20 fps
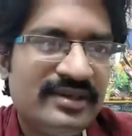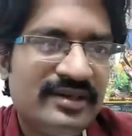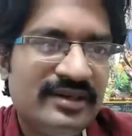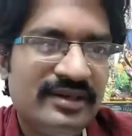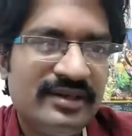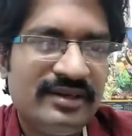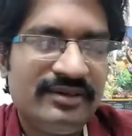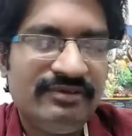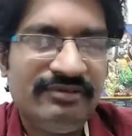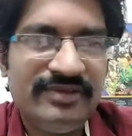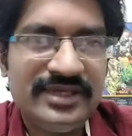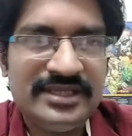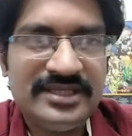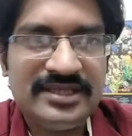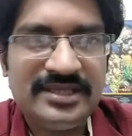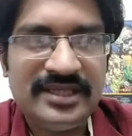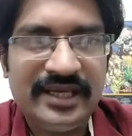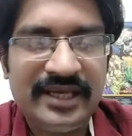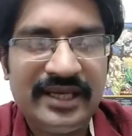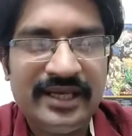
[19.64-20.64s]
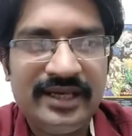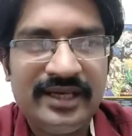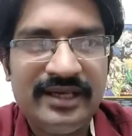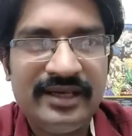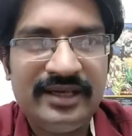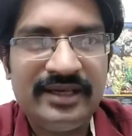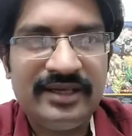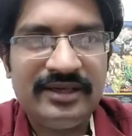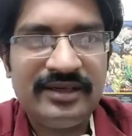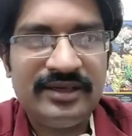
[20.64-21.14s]
which
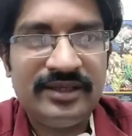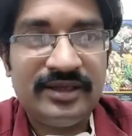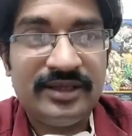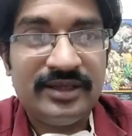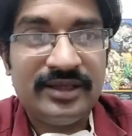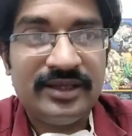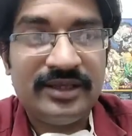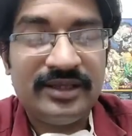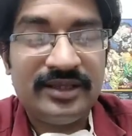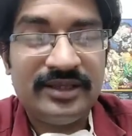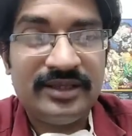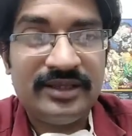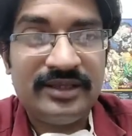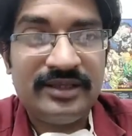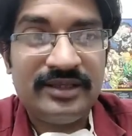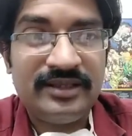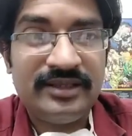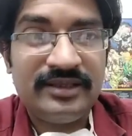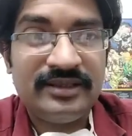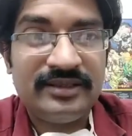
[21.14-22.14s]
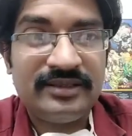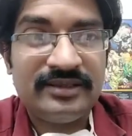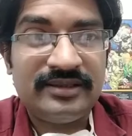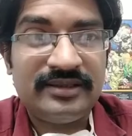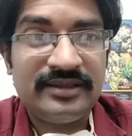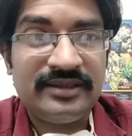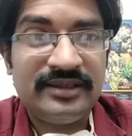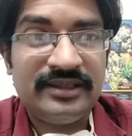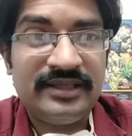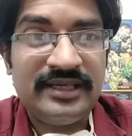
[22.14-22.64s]
a uh,
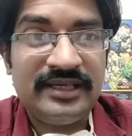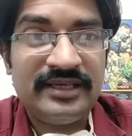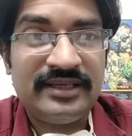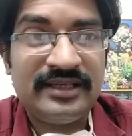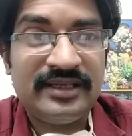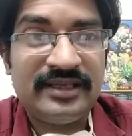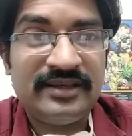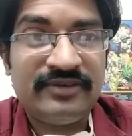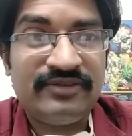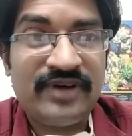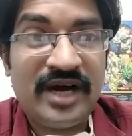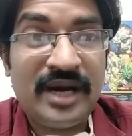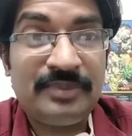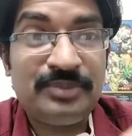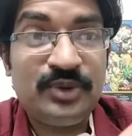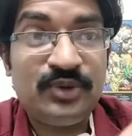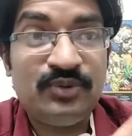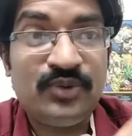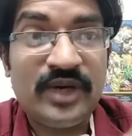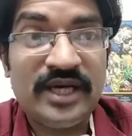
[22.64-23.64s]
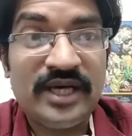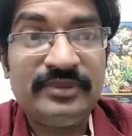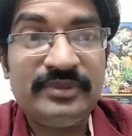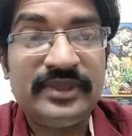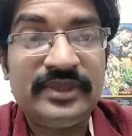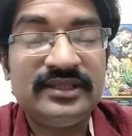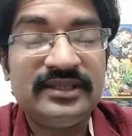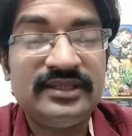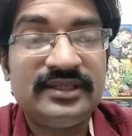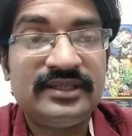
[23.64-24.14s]
up to 1
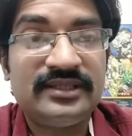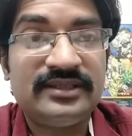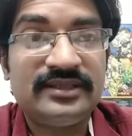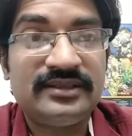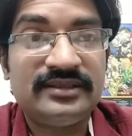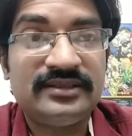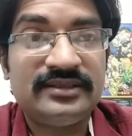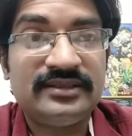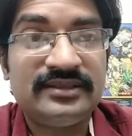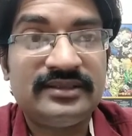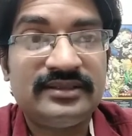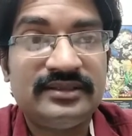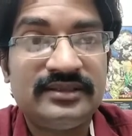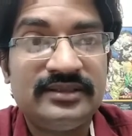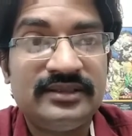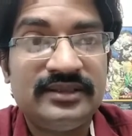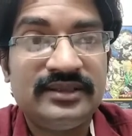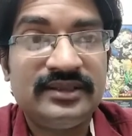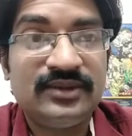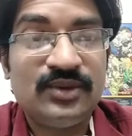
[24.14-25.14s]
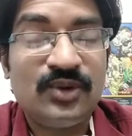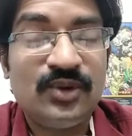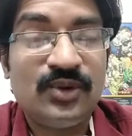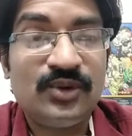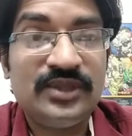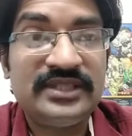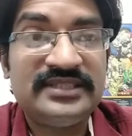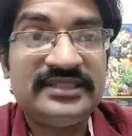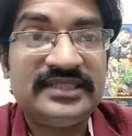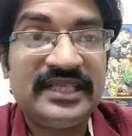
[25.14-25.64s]
month old
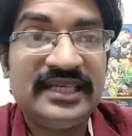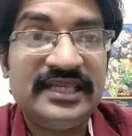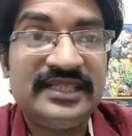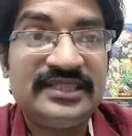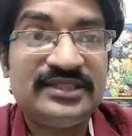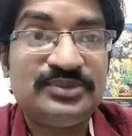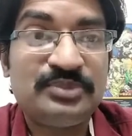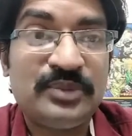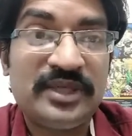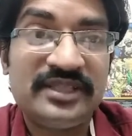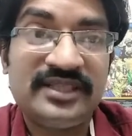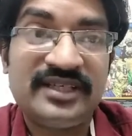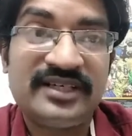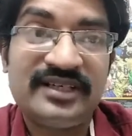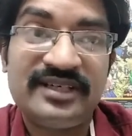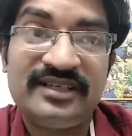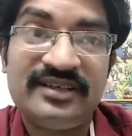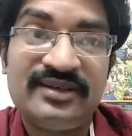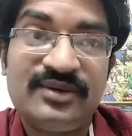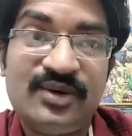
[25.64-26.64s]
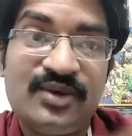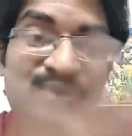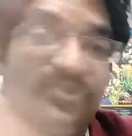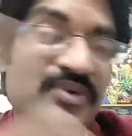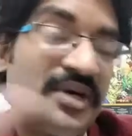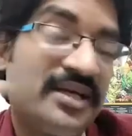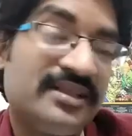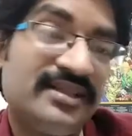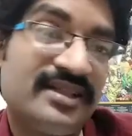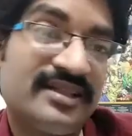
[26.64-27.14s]
child's mother or
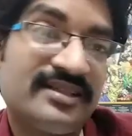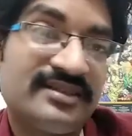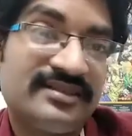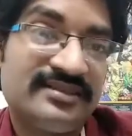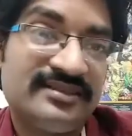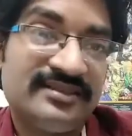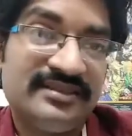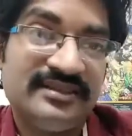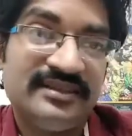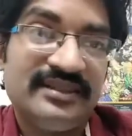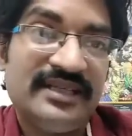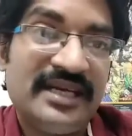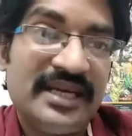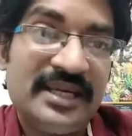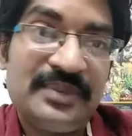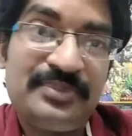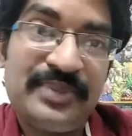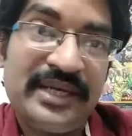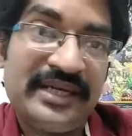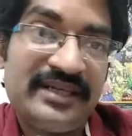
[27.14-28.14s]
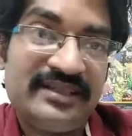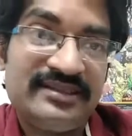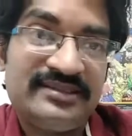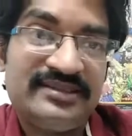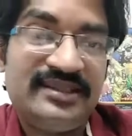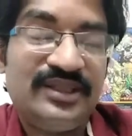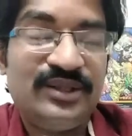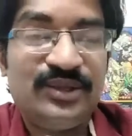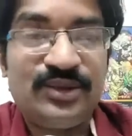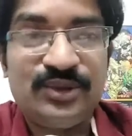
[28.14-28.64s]
father and parents
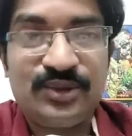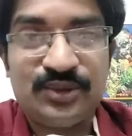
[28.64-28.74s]
need to know.